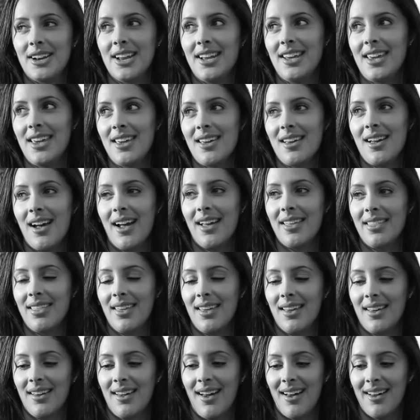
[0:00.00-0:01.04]
Nikki, I
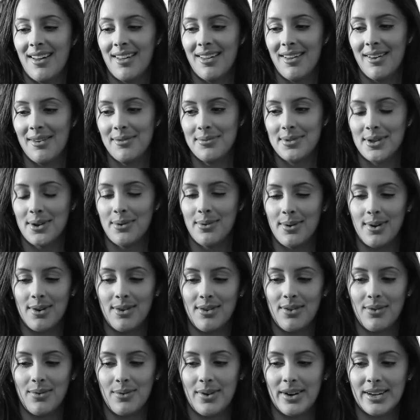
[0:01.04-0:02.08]
think of the quote
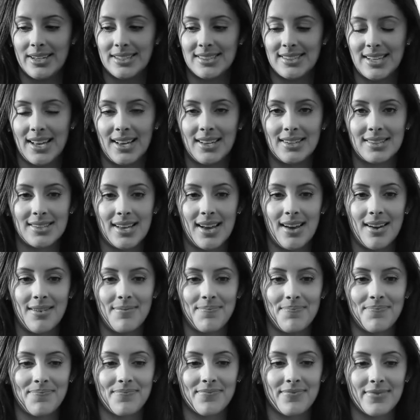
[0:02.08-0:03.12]
where it says,
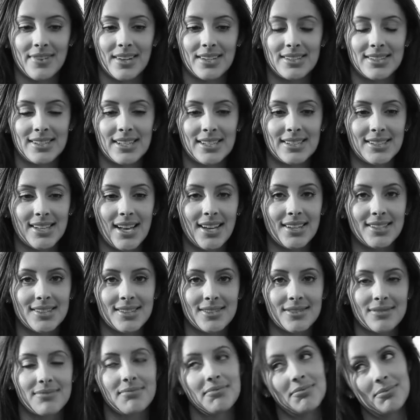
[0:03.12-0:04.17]

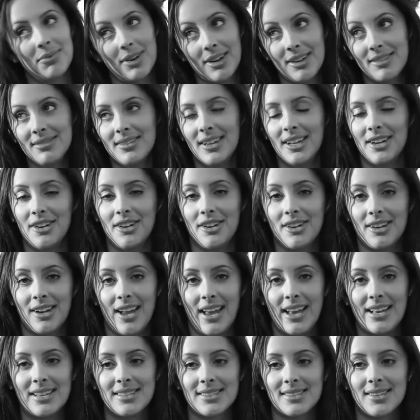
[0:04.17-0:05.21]
success, well, in her
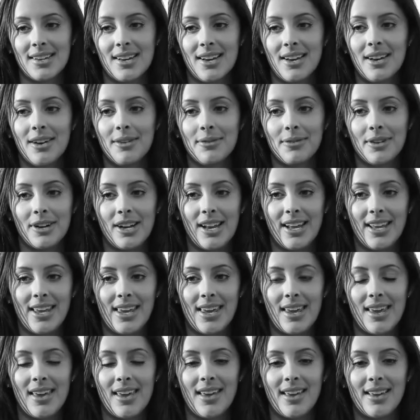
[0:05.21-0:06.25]
case, for
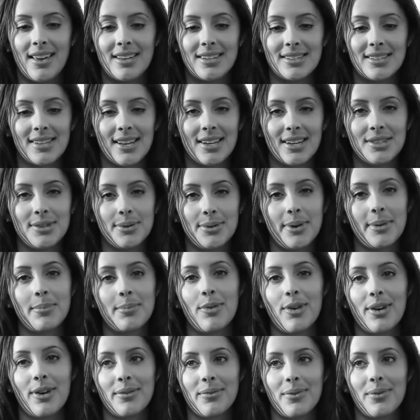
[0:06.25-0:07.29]
Nikki, is doing
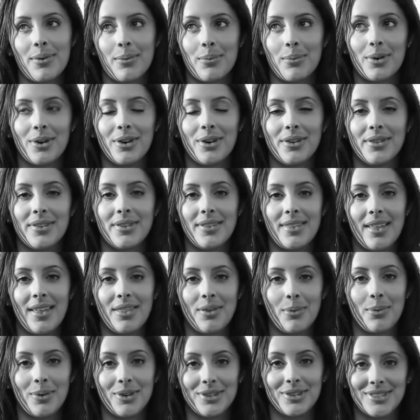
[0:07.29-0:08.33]
more for the world than
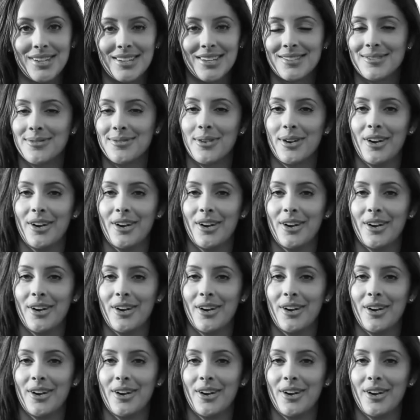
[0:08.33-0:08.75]
the world does for